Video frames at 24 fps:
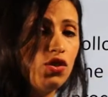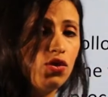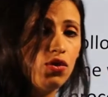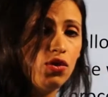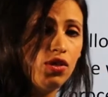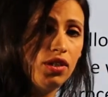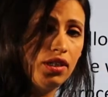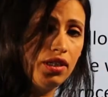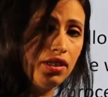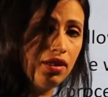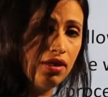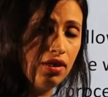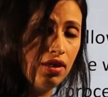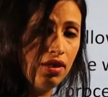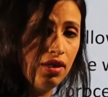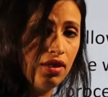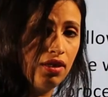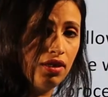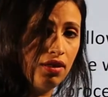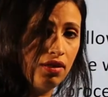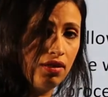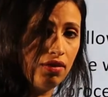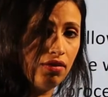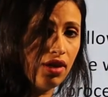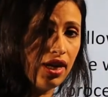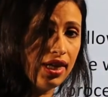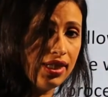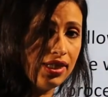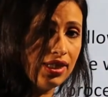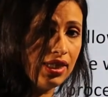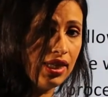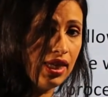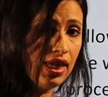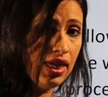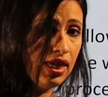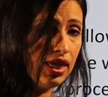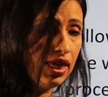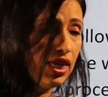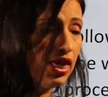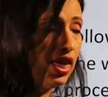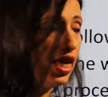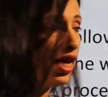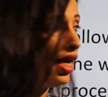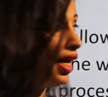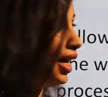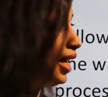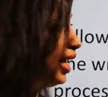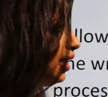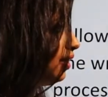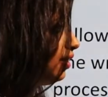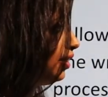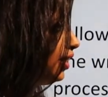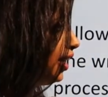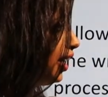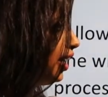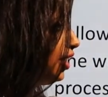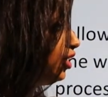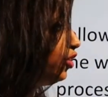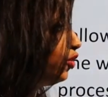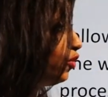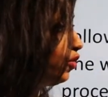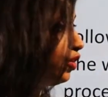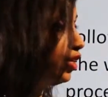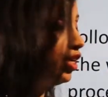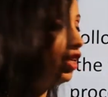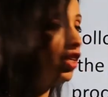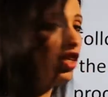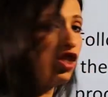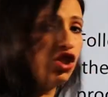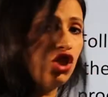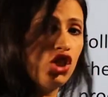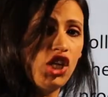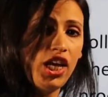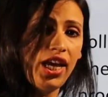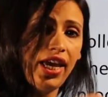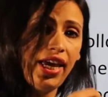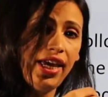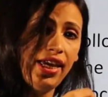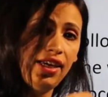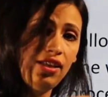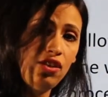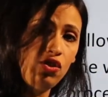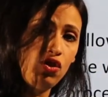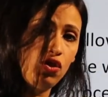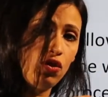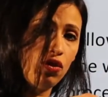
your writing, and then you're going to change,